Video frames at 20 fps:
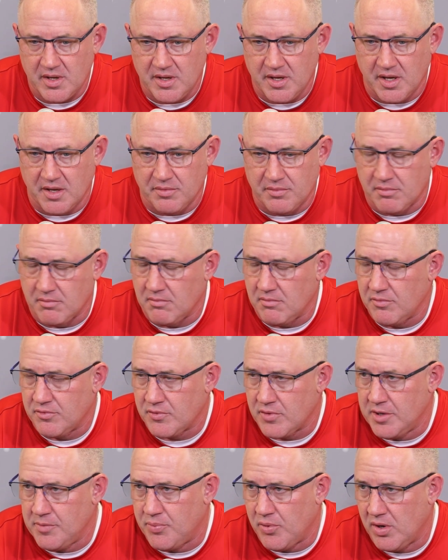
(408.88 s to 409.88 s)
in
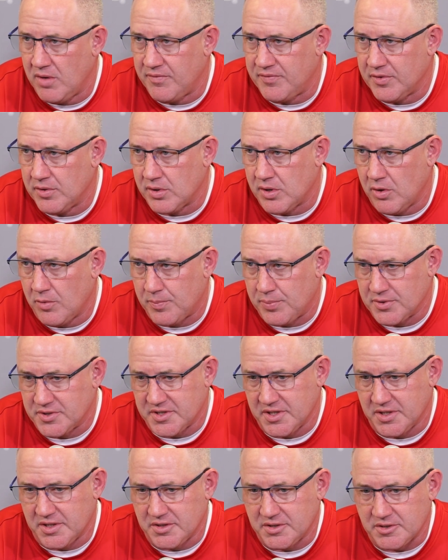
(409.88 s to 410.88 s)
three-point field goal
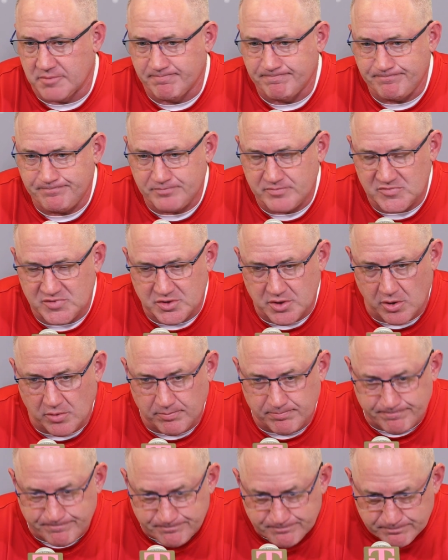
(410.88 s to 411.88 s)
percentage. So